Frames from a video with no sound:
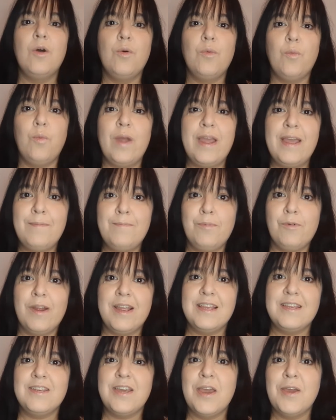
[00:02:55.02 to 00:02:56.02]
We
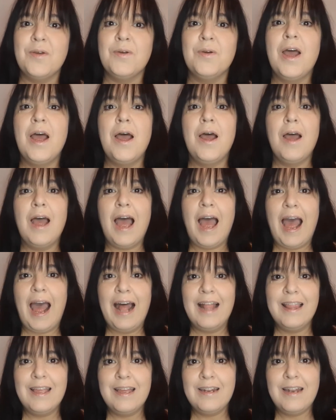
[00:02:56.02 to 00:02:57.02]
bring you
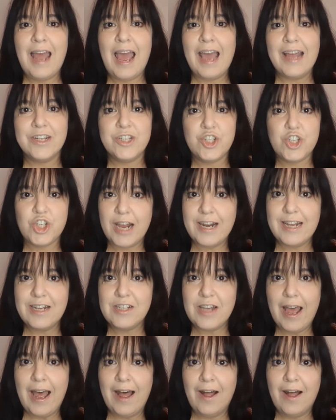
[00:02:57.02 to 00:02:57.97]
Alan and Janet